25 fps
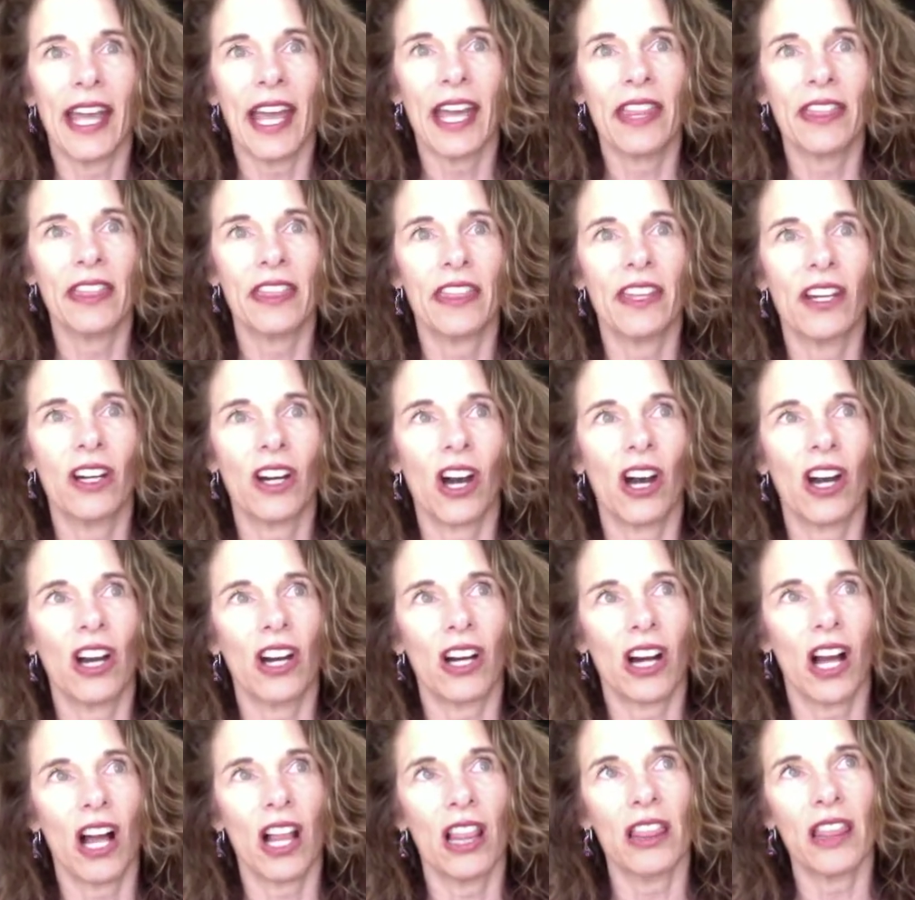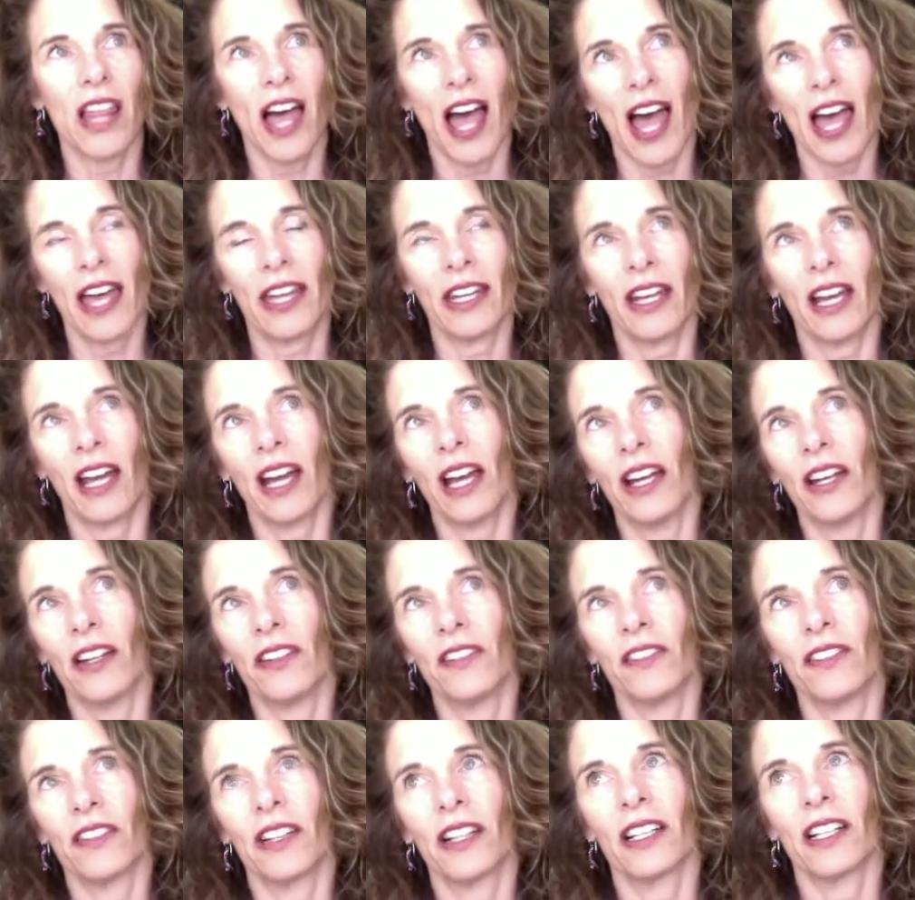And there are a lot of